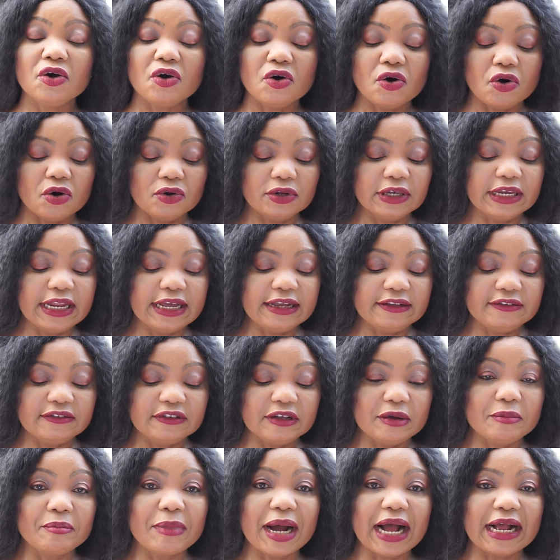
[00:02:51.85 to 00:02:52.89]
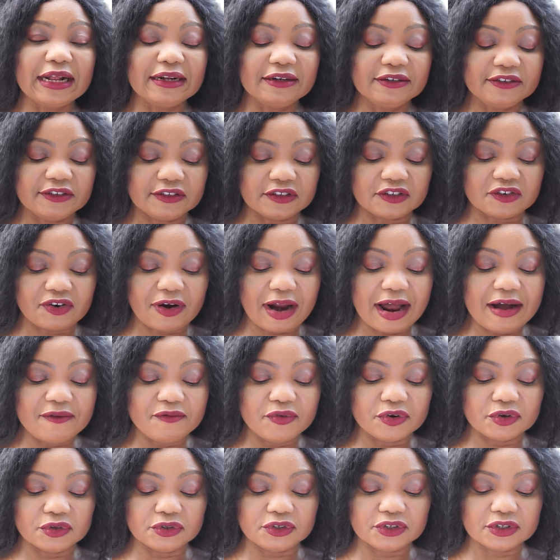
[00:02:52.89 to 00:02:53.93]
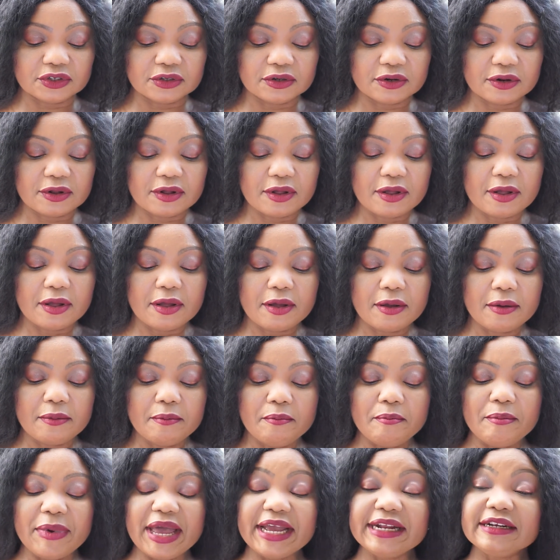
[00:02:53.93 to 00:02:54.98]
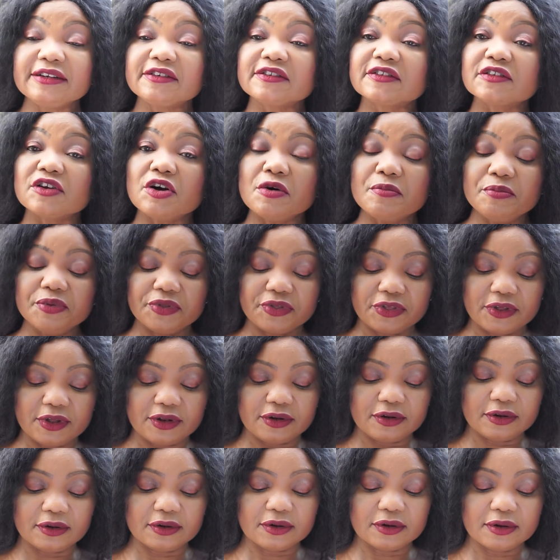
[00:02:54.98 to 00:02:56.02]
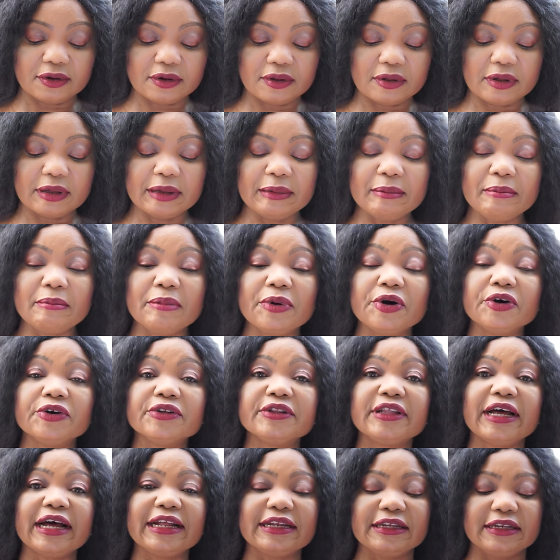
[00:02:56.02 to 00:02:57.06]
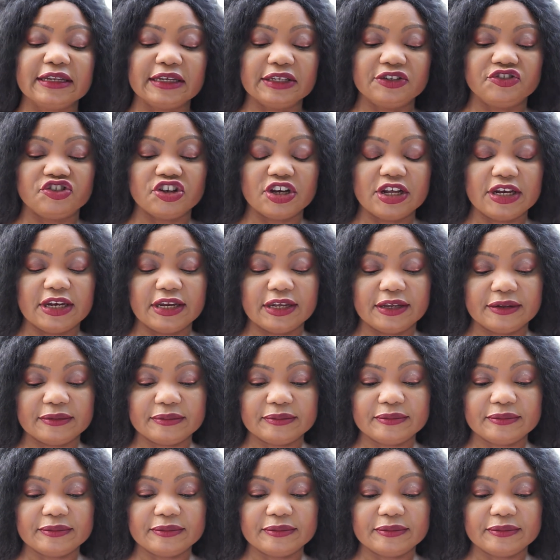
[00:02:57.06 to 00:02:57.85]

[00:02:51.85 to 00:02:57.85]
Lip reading: unless the miles traveled meant something more than the journey?